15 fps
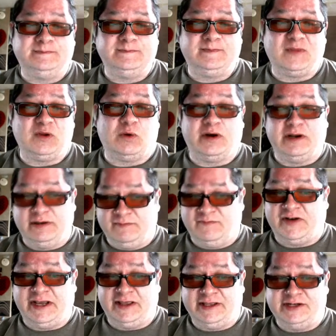Or in
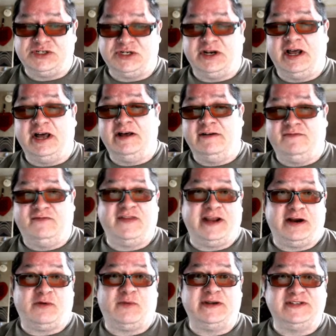violation of
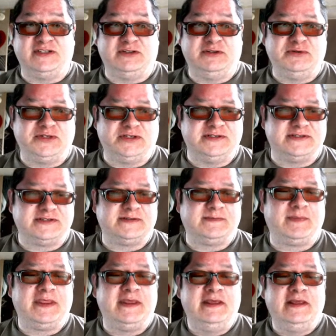their resolutions.
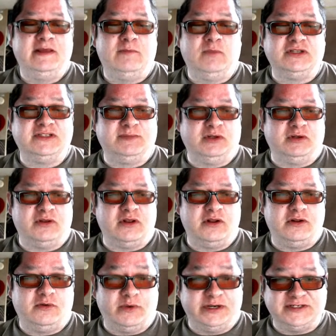Multiple
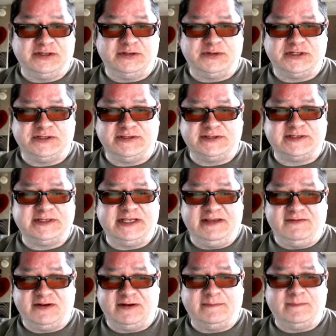resolutions, even.